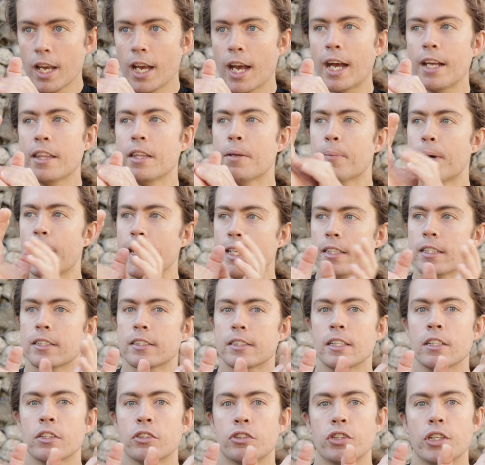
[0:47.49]
And the main
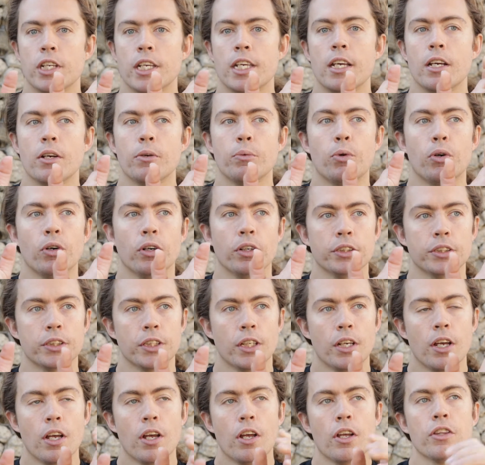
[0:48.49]
distinction here was
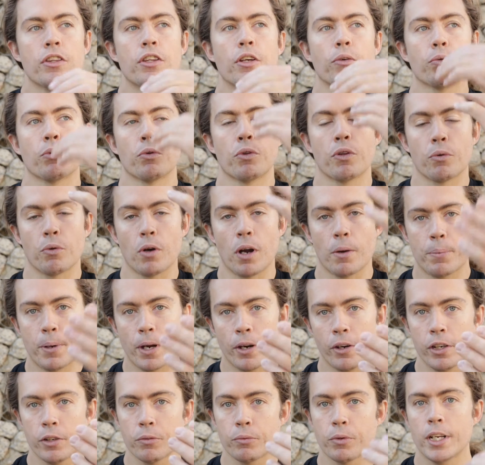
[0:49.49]
that the
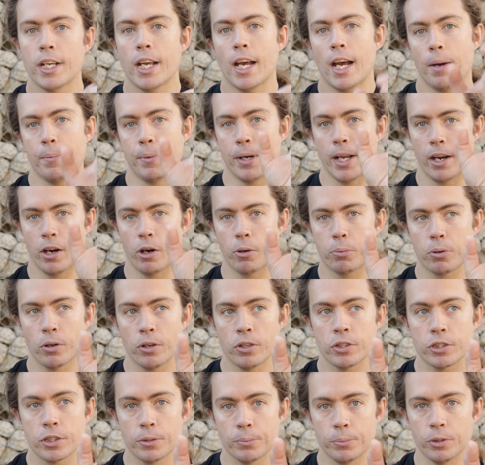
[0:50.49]
riparian rehab and our
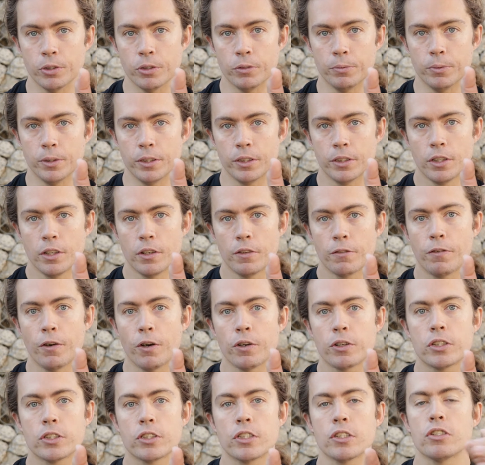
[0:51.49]
approach to movement
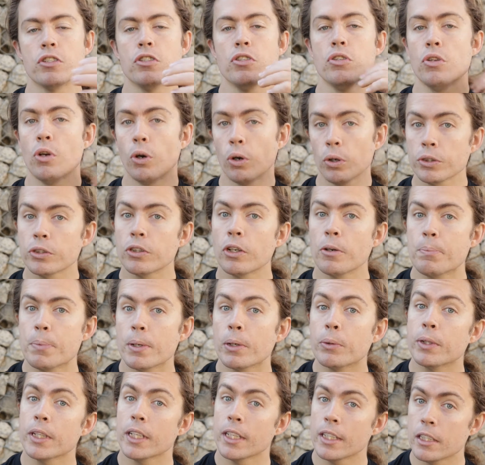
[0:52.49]
focuses not on
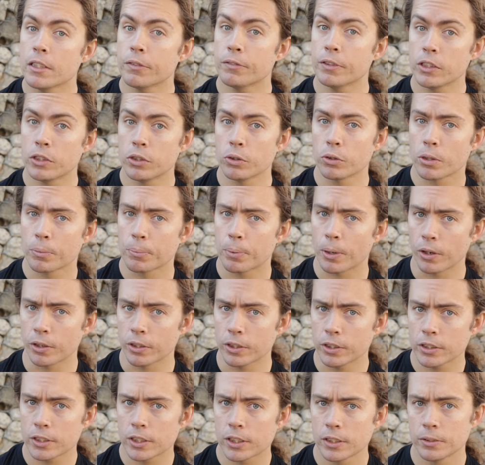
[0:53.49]
building individual
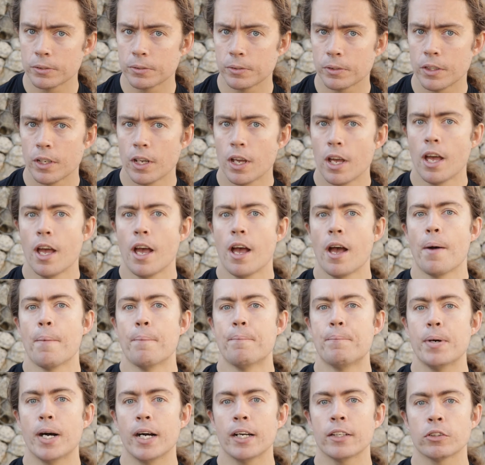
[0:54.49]
components,
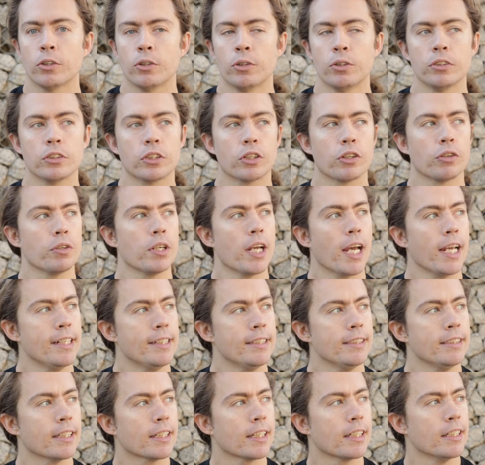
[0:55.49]
but on
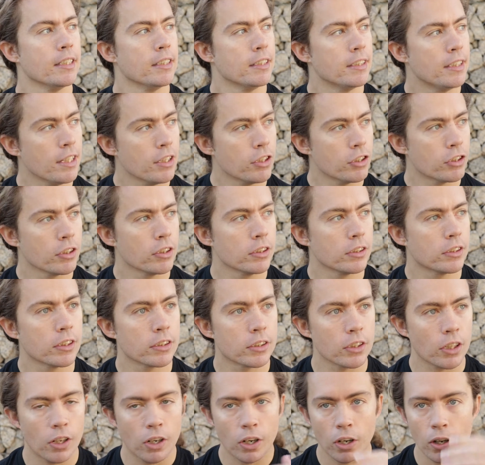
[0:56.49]
creating the conditions
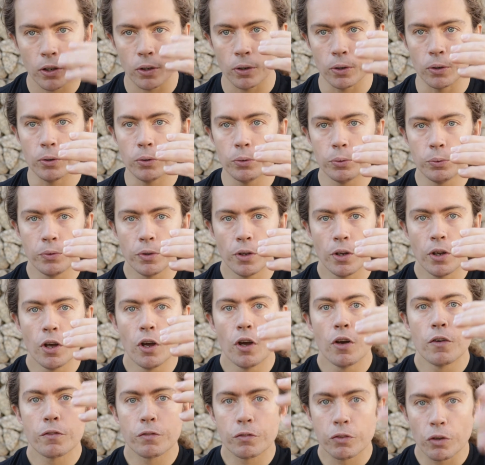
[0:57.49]
as a whole
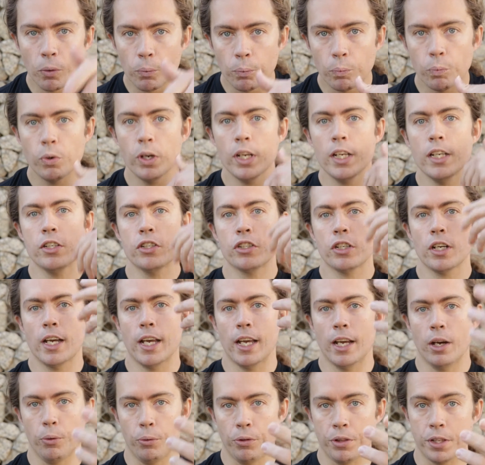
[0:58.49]
from which a
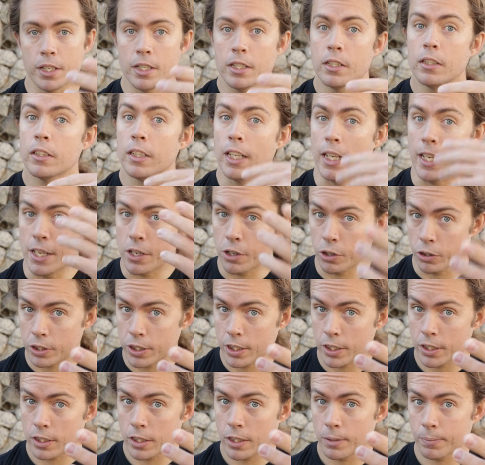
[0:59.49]
healthy
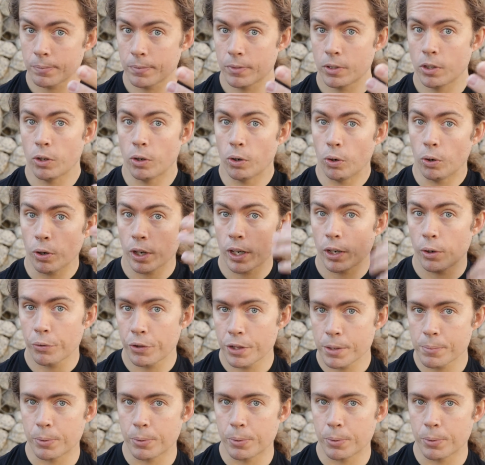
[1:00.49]
ecosystem or a healthy